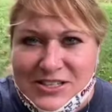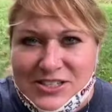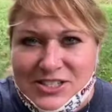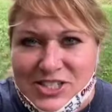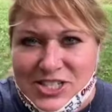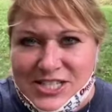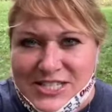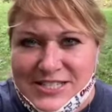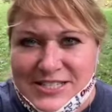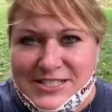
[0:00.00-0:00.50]

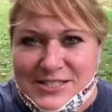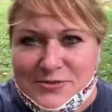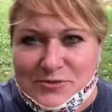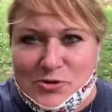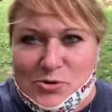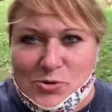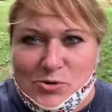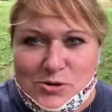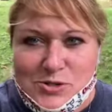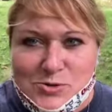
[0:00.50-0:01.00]
Jesus, of
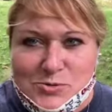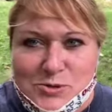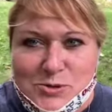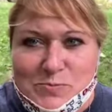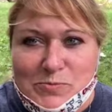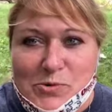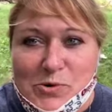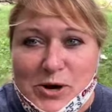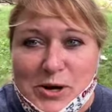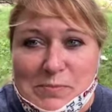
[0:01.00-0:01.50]
course, was
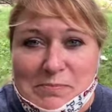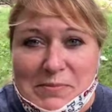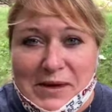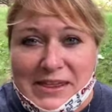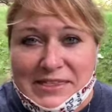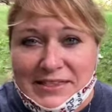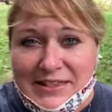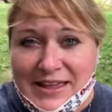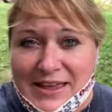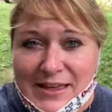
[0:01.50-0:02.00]
born in
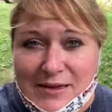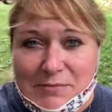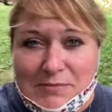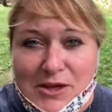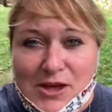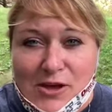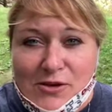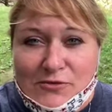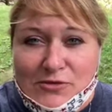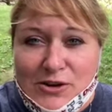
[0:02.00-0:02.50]
Bethlehem,
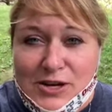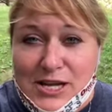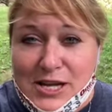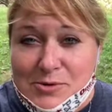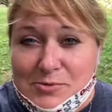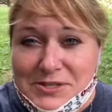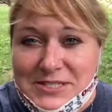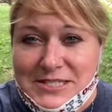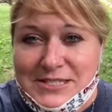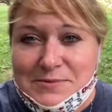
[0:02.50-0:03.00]
for he
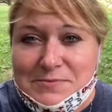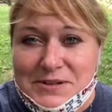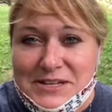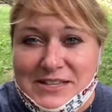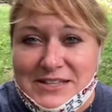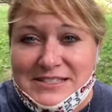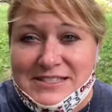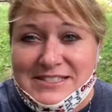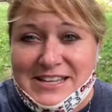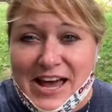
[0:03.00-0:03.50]
was to be
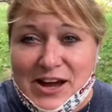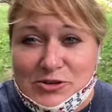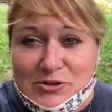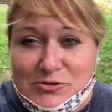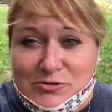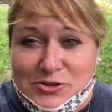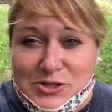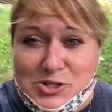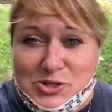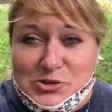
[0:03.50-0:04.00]
the
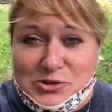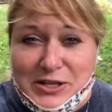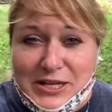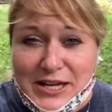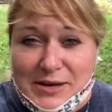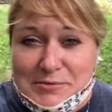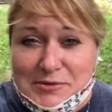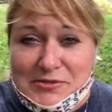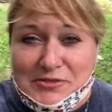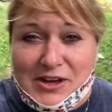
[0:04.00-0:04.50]
sacrificial
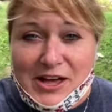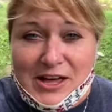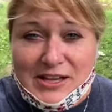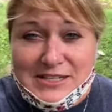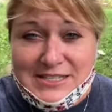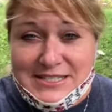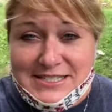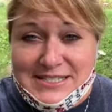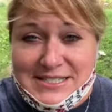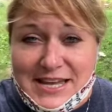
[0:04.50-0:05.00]
Lamb of God
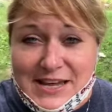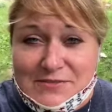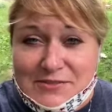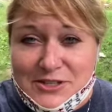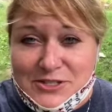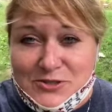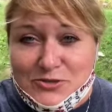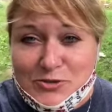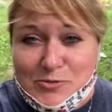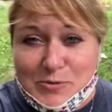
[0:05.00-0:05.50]
to save
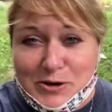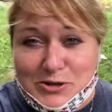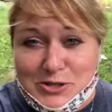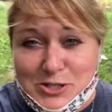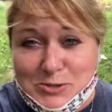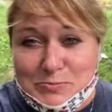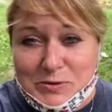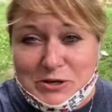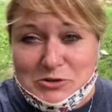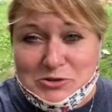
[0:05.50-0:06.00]
us from our
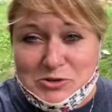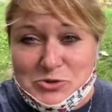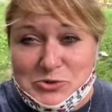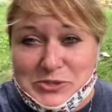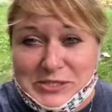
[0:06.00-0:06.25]
spiritual